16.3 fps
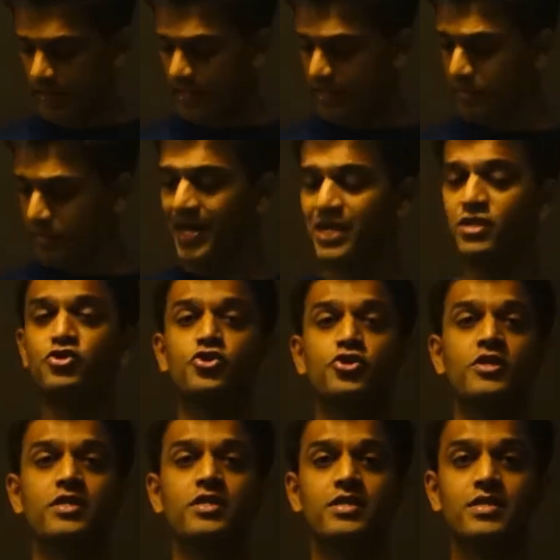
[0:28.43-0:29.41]
The
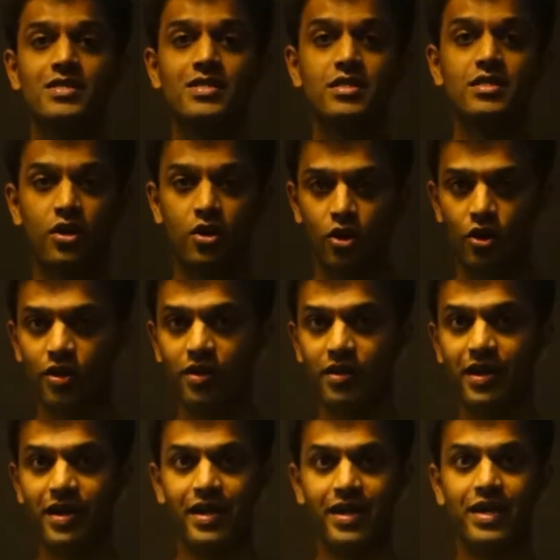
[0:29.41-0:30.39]
dimensions, the
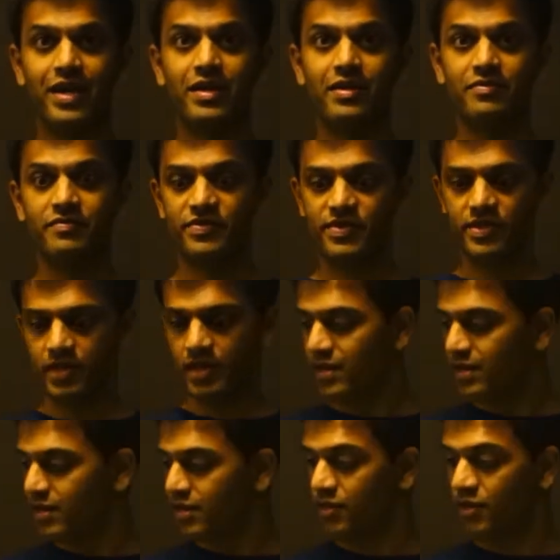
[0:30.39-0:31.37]
concaves,
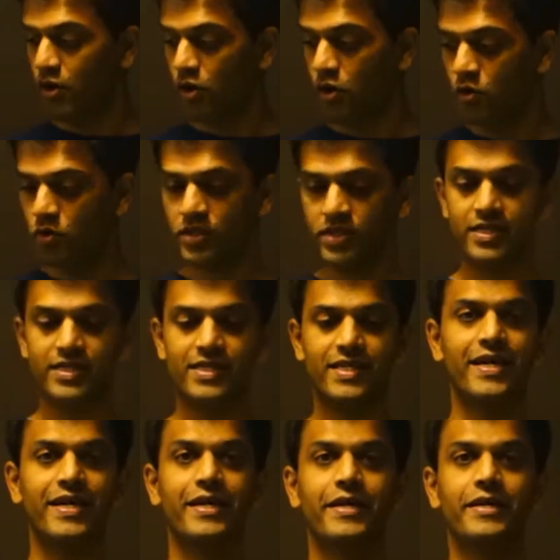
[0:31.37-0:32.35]
the nose, the
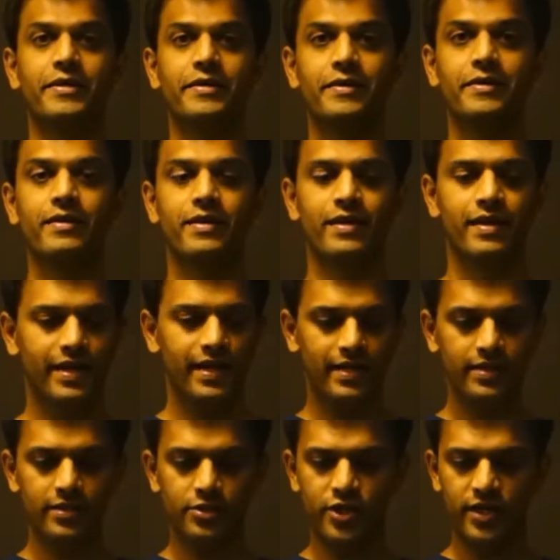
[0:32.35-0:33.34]
tail,
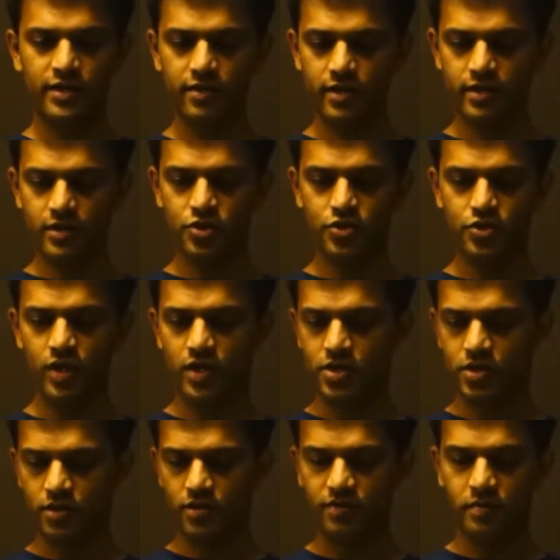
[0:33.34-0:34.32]
and the general
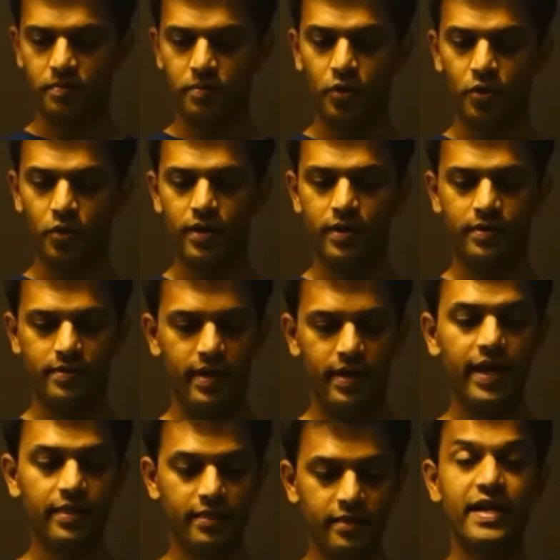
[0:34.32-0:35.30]
construction of the board
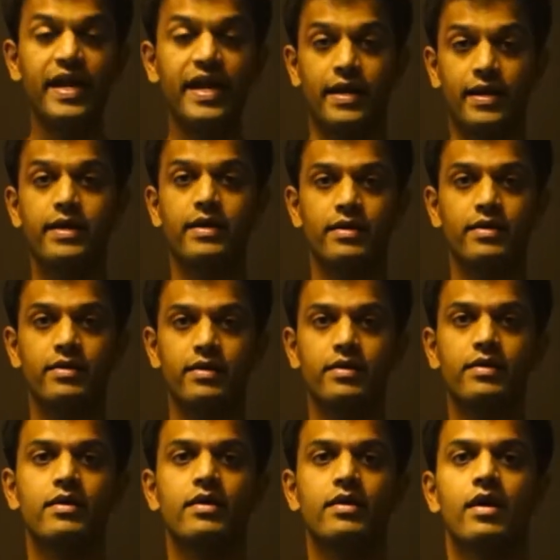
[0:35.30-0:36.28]
and the deck.
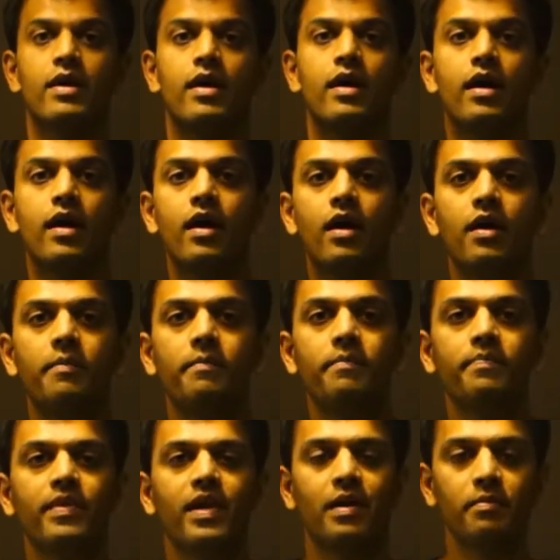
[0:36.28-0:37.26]

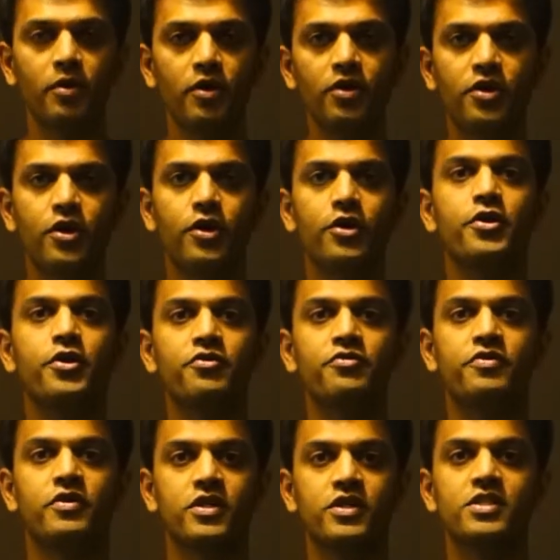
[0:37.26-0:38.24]
I'm going to talk to you
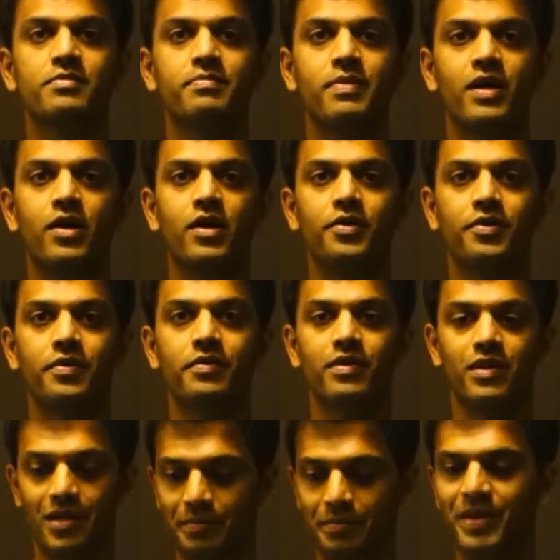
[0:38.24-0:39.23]
first about the